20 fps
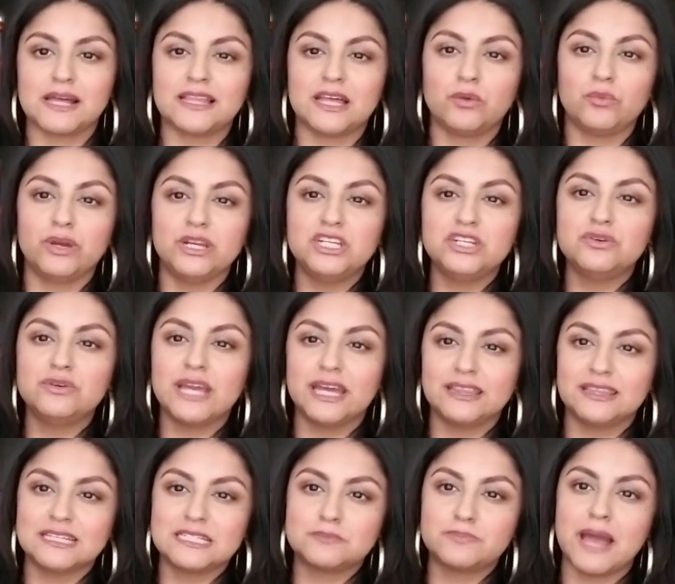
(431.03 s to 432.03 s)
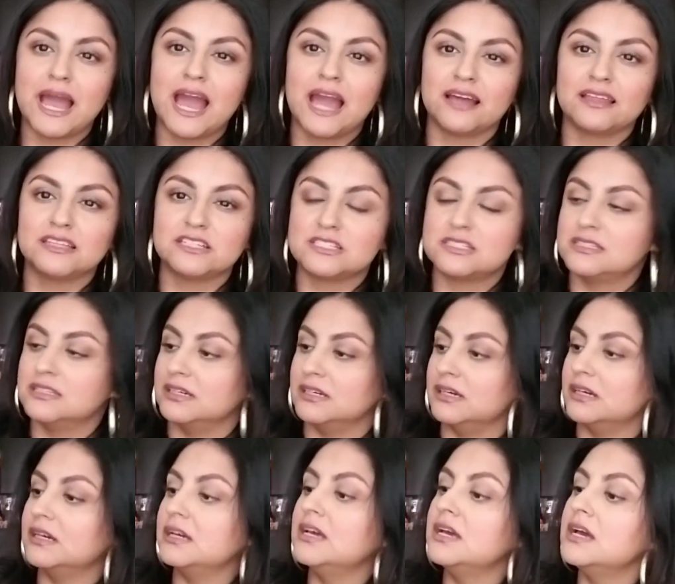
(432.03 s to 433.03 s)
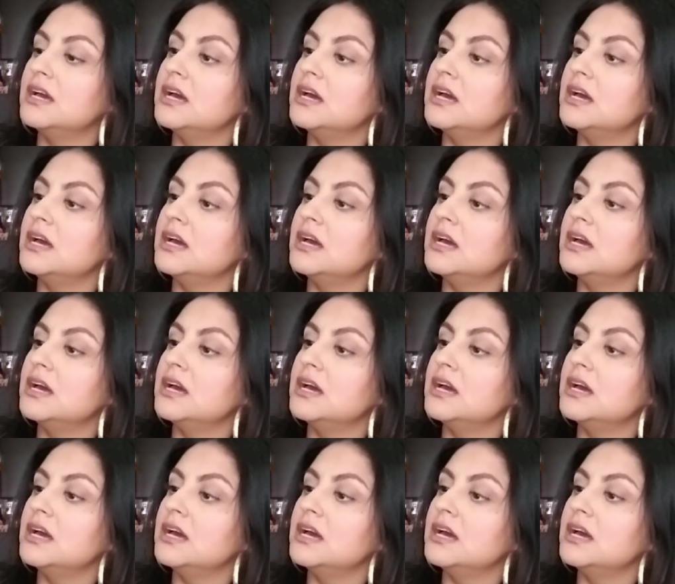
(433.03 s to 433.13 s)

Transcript: Like when you get this bag, this, the